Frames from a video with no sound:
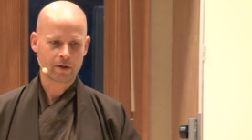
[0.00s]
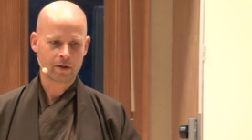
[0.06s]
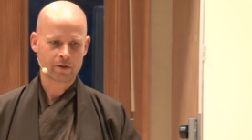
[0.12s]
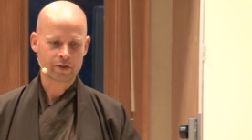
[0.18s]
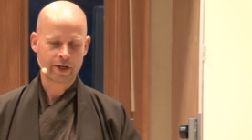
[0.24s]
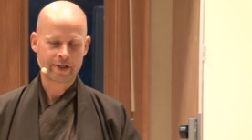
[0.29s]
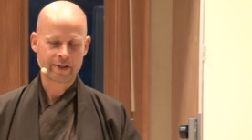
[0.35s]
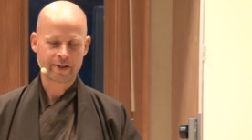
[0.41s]

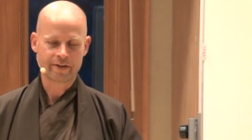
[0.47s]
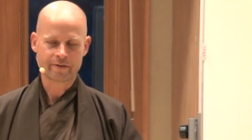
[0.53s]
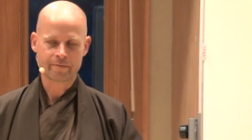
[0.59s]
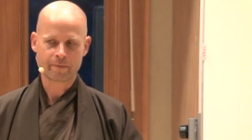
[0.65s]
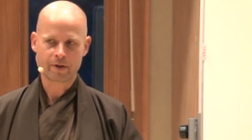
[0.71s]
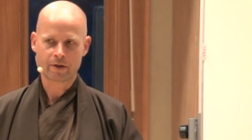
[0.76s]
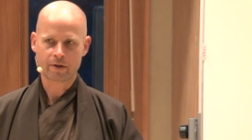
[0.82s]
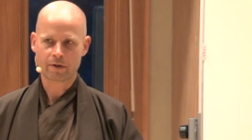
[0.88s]
Chinese
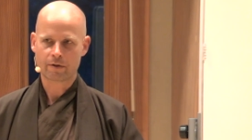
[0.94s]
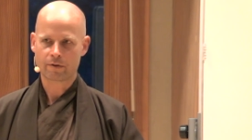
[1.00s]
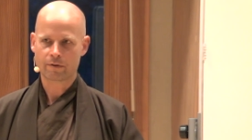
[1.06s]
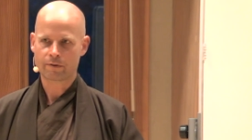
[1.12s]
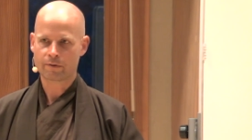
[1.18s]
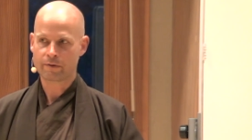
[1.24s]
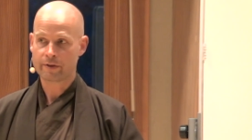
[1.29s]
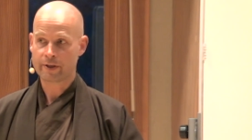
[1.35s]
monk
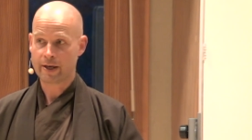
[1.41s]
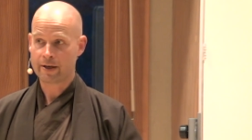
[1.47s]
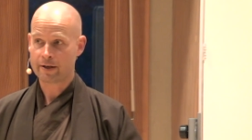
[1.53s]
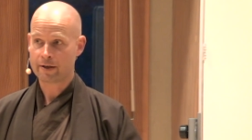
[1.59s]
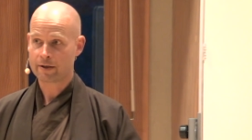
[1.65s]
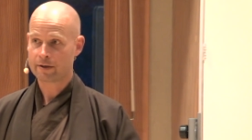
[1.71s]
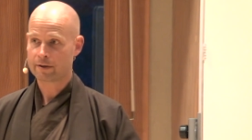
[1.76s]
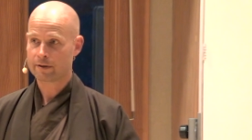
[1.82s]

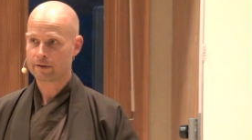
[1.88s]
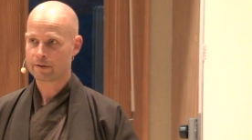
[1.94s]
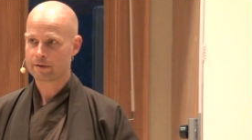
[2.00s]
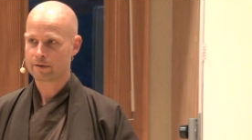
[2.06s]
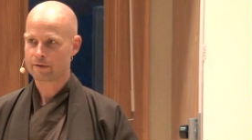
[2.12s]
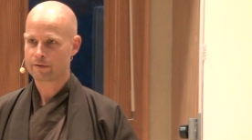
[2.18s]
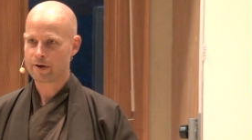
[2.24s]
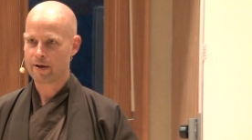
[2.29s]
Cunzang
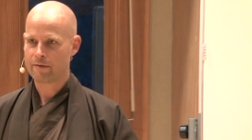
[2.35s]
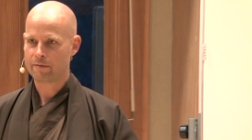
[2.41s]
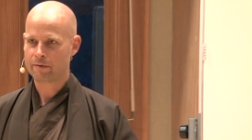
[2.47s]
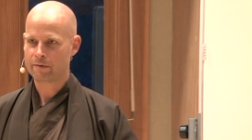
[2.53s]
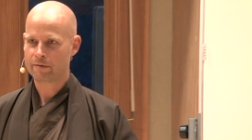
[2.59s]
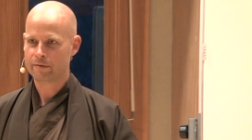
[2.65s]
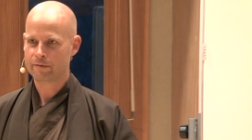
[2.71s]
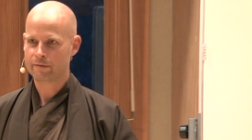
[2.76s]

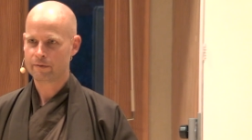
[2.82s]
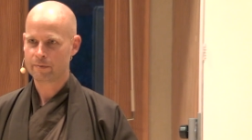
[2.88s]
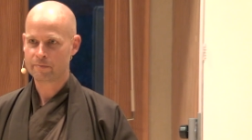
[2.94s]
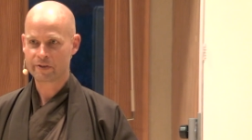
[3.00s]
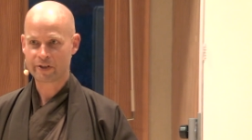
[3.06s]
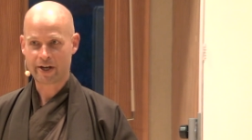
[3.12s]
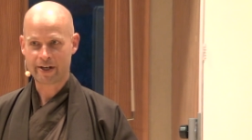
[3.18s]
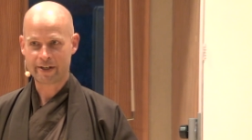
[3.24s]
traveled from
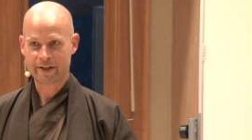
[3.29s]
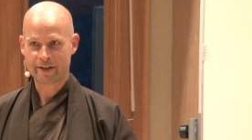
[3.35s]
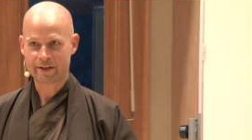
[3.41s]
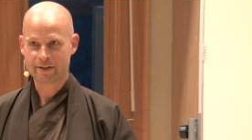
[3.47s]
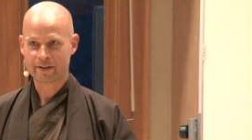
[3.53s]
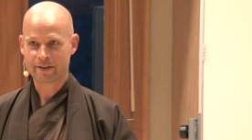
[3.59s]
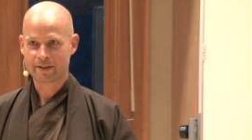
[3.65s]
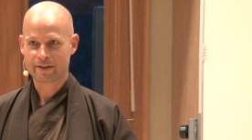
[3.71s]

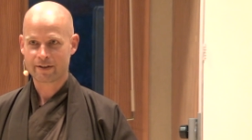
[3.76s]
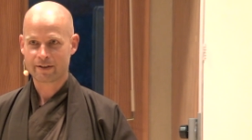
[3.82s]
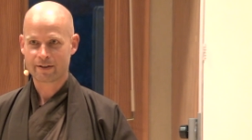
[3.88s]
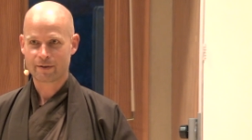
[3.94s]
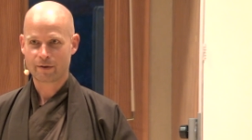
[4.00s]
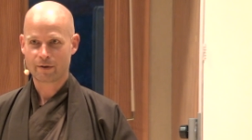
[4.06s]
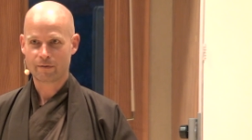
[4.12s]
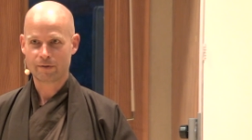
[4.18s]
China
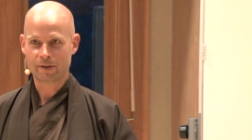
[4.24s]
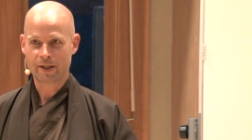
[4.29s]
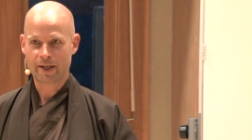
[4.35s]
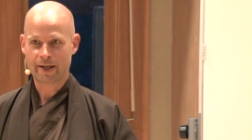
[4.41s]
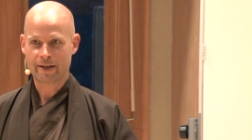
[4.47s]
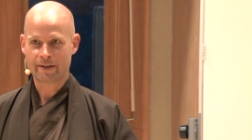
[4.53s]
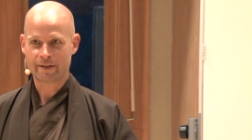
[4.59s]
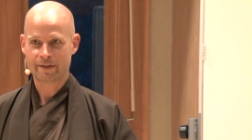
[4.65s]

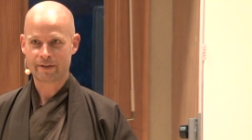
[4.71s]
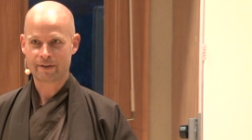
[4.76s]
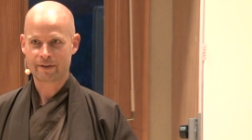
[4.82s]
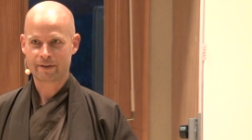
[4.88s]
overland,